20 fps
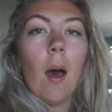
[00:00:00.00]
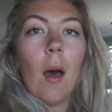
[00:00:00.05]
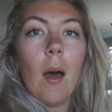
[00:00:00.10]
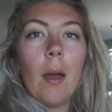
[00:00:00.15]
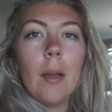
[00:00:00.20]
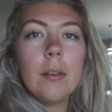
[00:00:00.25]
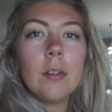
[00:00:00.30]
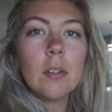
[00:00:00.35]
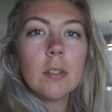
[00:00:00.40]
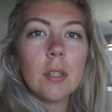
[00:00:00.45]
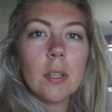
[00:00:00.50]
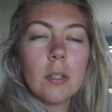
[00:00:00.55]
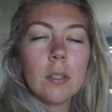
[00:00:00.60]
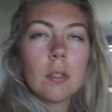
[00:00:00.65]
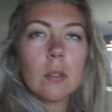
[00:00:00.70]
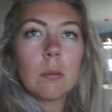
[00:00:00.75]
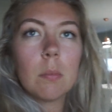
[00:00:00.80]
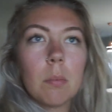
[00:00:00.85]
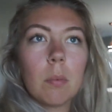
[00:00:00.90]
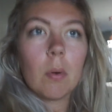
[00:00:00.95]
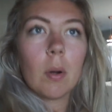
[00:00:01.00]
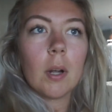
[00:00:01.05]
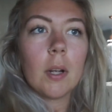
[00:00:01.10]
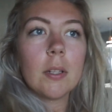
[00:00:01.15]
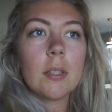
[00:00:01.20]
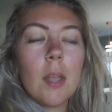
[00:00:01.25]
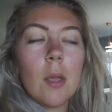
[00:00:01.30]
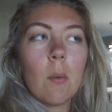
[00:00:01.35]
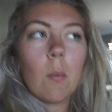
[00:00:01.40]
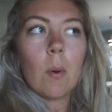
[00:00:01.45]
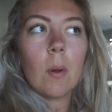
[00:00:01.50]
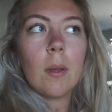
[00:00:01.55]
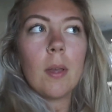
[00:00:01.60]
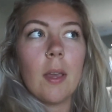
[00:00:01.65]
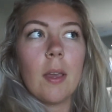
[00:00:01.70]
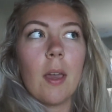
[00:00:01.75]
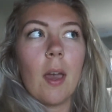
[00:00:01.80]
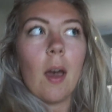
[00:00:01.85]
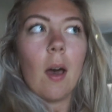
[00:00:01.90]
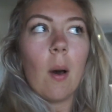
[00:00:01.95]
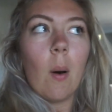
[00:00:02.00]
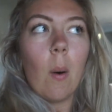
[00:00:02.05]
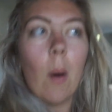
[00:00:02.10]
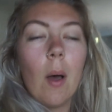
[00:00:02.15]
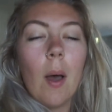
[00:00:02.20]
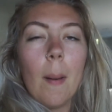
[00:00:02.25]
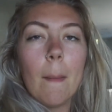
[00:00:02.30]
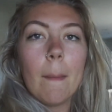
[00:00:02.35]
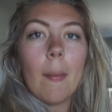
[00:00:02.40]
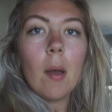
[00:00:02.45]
I just said sport, it's like working out.